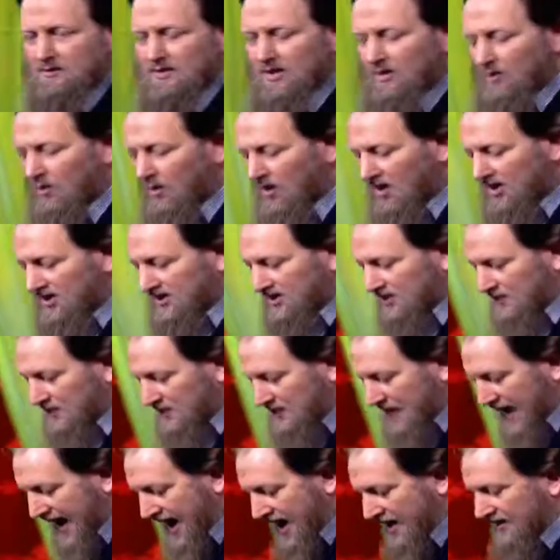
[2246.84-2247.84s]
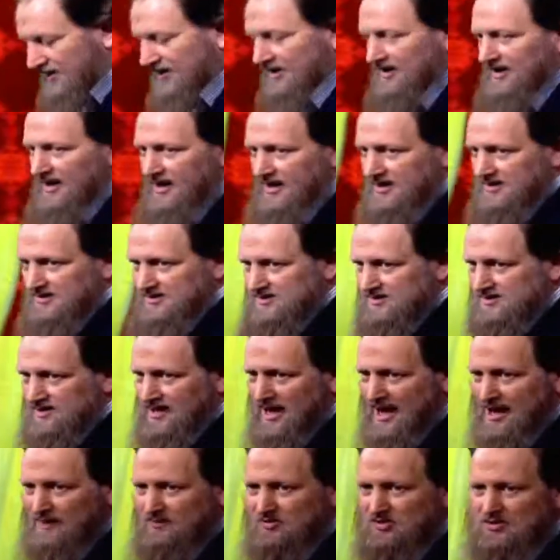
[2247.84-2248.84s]
We want paradise,
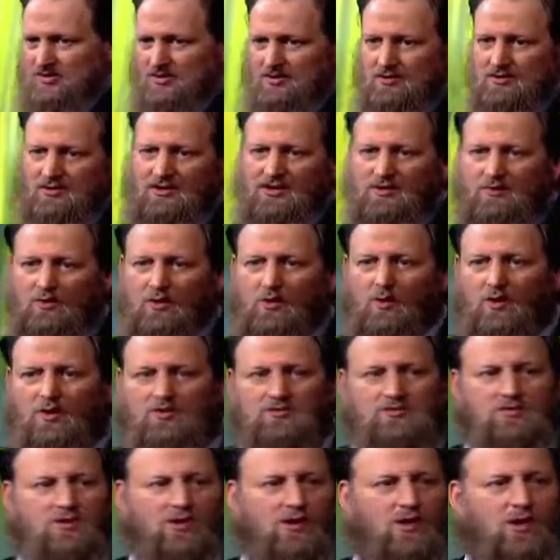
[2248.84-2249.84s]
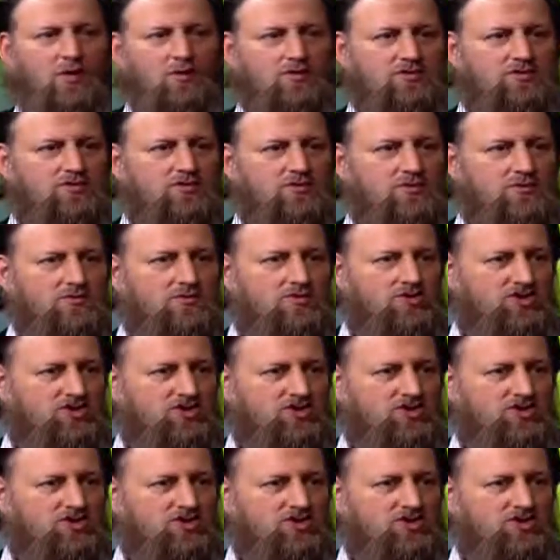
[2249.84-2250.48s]
absolutely. We want to go to